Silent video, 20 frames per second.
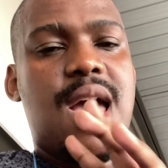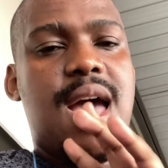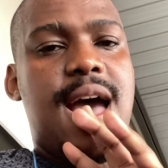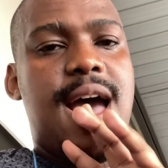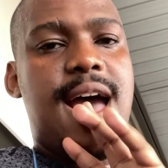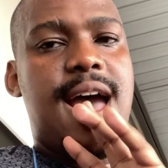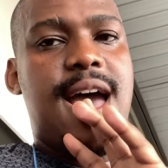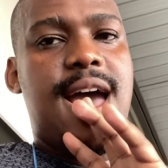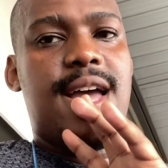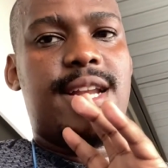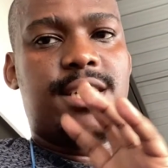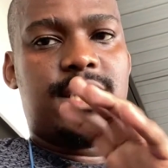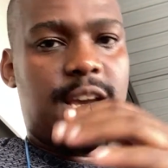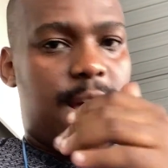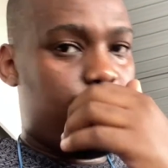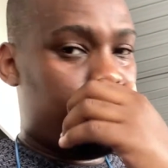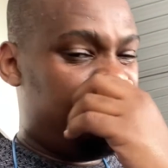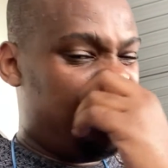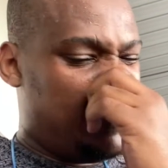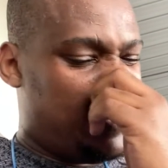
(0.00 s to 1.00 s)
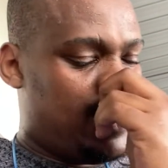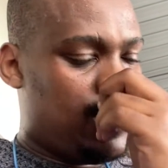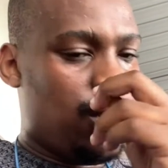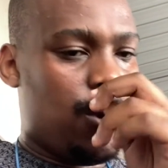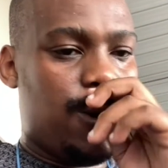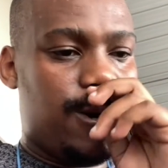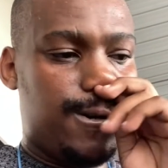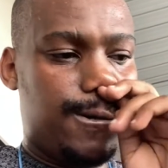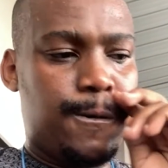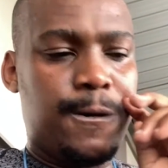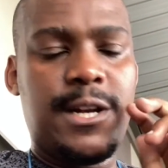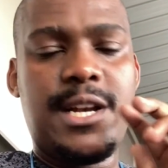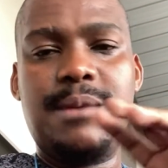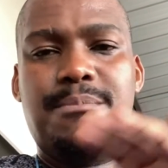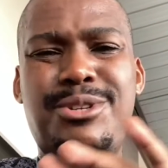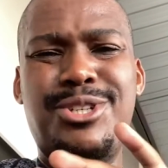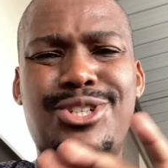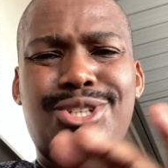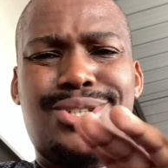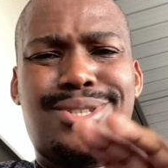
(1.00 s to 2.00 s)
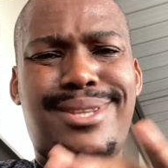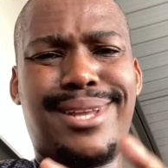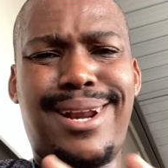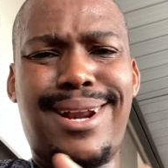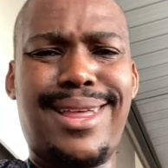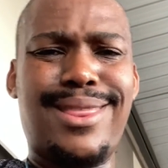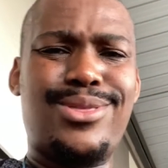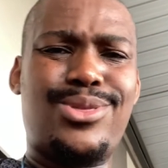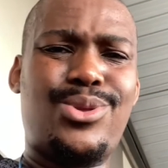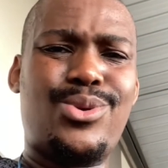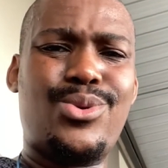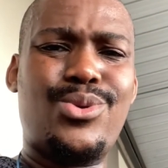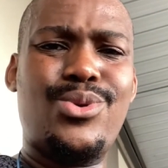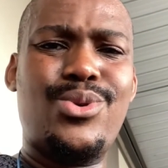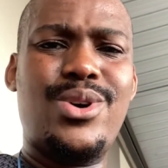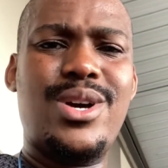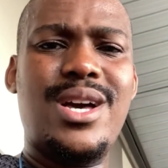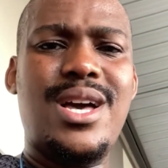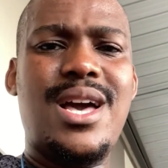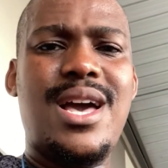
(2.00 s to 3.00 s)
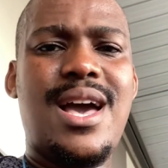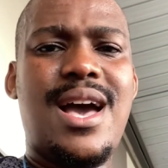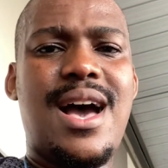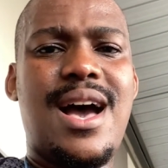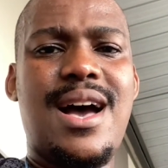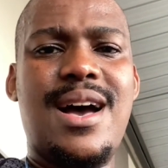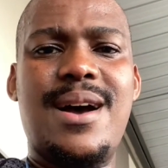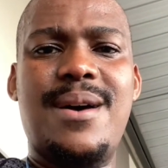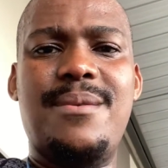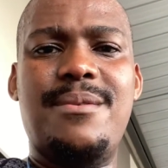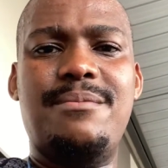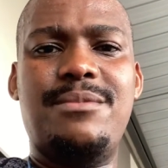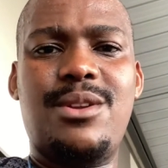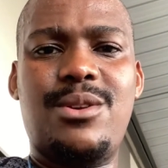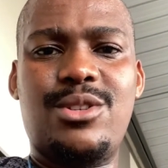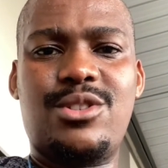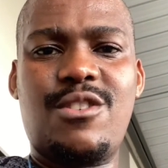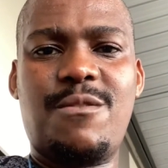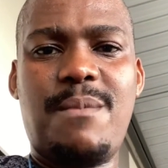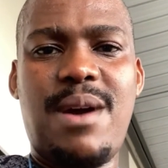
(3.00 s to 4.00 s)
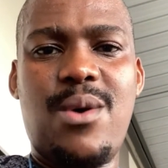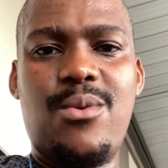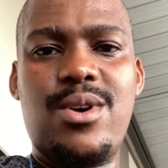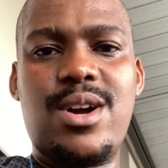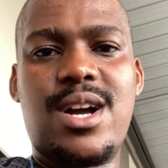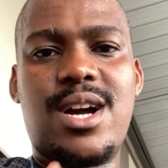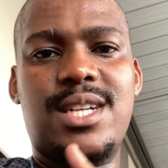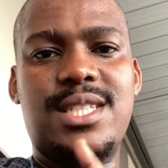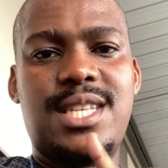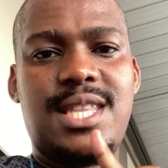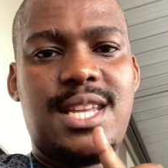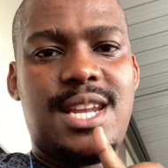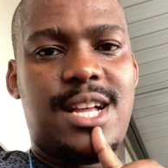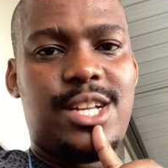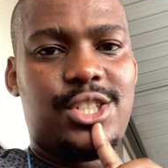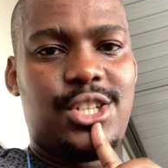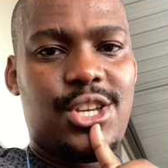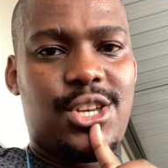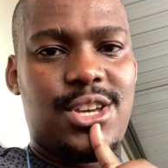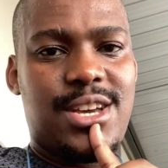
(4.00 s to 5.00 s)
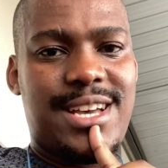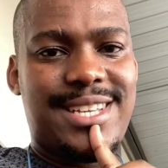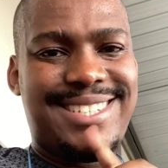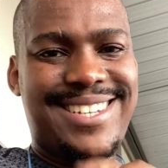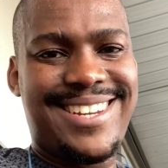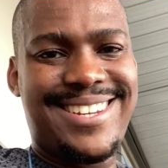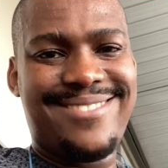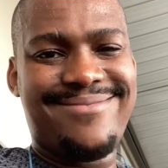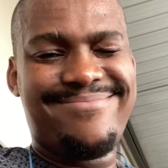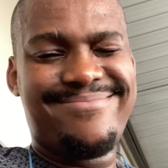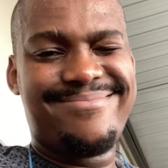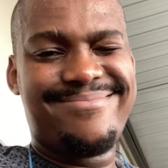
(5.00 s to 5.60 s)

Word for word: And yeah, so let me just run through um, the rest of my workouts and then I'll check you guys later.